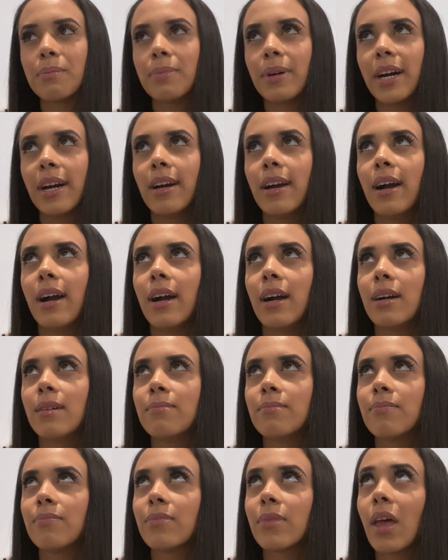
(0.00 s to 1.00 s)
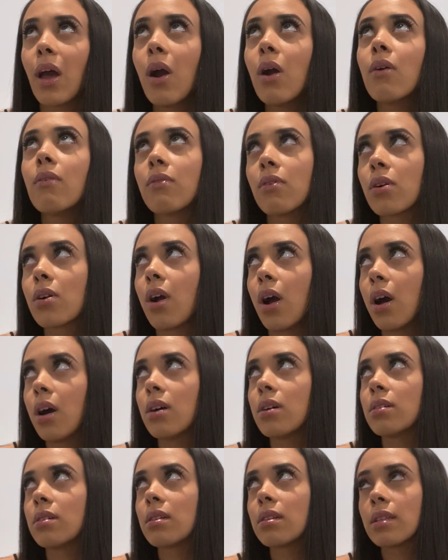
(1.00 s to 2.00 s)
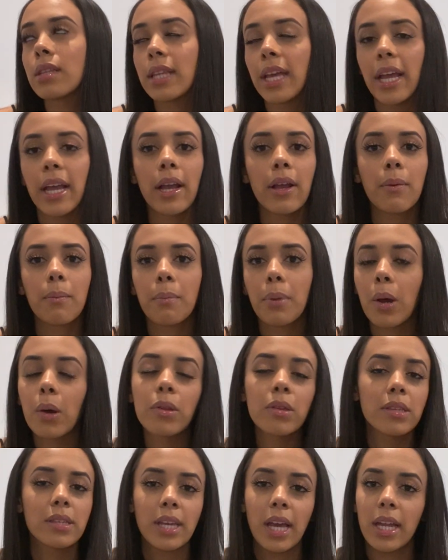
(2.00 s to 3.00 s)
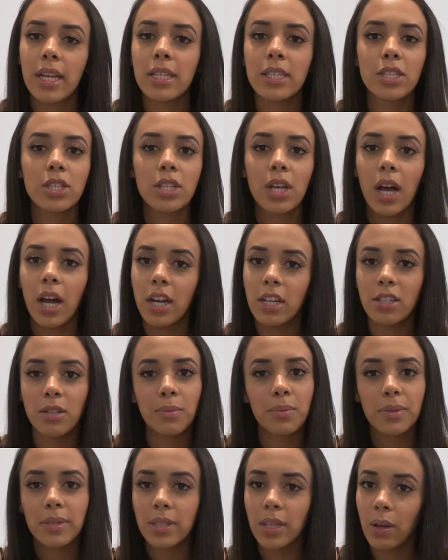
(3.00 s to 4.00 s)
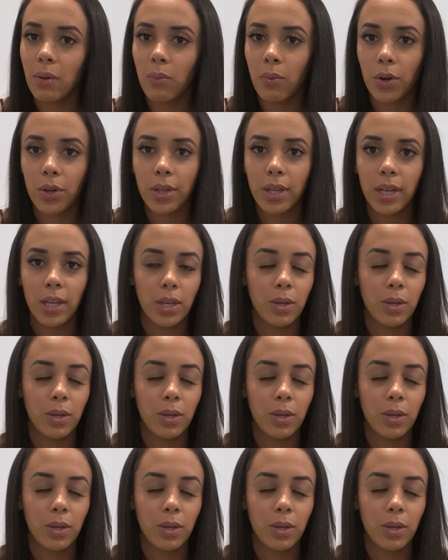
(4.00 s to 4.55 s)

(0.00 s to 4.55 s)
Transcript: But overall, they both said it's 100% worth it.